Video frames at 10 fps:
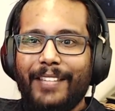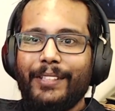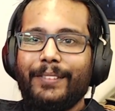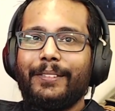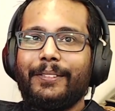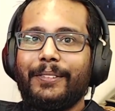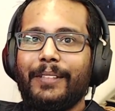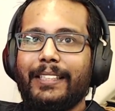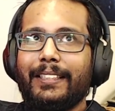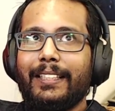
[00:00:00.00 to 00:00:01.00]
Even
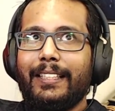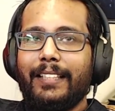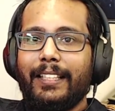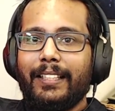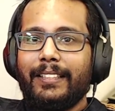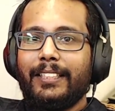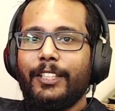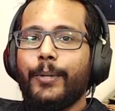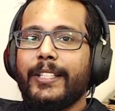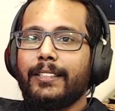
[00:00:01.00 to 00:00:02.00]
like in, in, in,
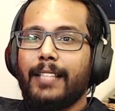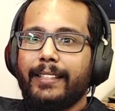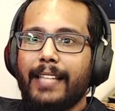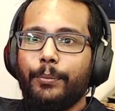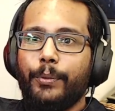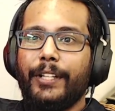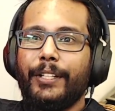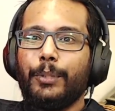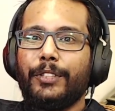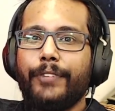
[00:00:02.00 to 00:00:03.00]
situations like that where
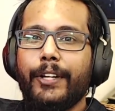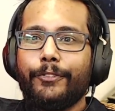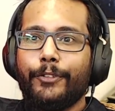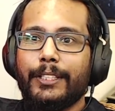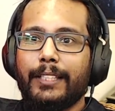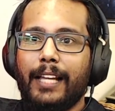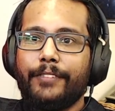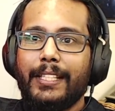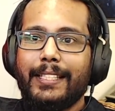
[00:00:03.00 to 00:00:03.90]
he was fearing for his life,